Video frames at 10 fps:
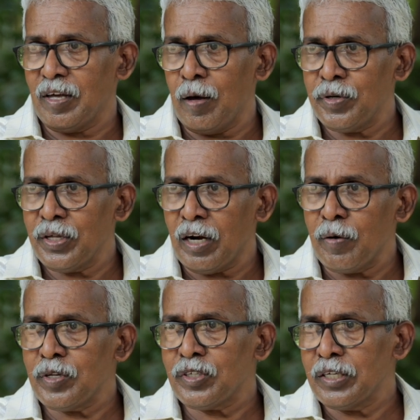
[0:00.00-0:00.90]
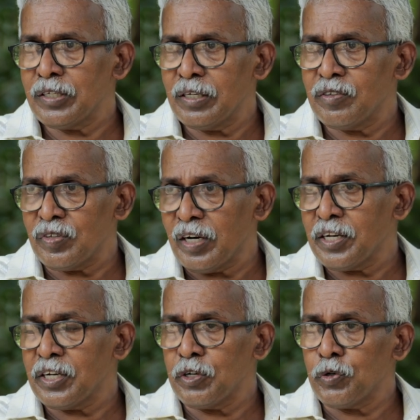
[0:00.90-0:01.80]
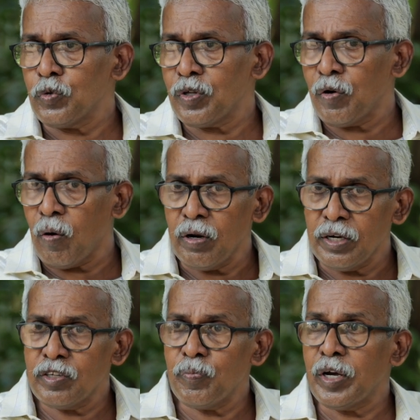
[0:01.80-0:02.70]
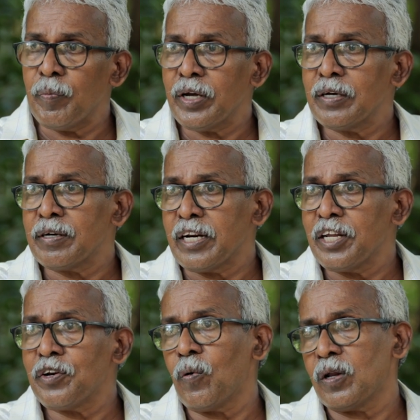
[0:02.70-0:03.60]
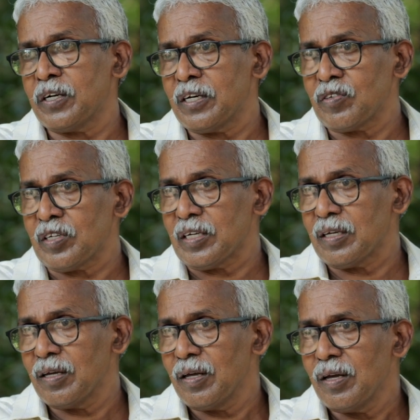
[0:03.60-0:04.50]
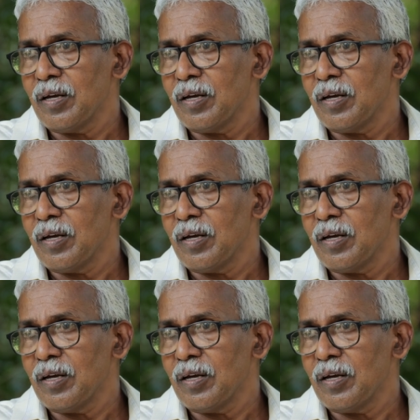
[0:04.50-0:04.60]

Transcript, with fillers: I mean the climate change and related issues and all, it is becoming a trillion dollar industry. Yeah.